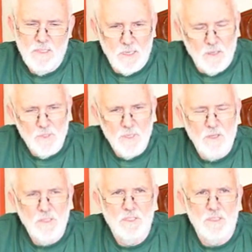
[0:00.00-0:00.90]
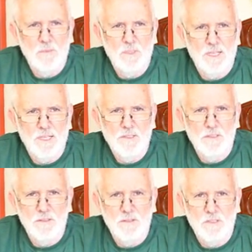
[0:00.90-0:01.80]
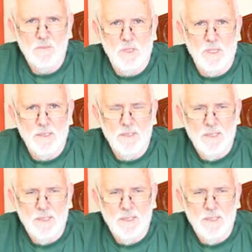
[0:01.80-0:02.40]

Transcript: that I realised the limitations of plane.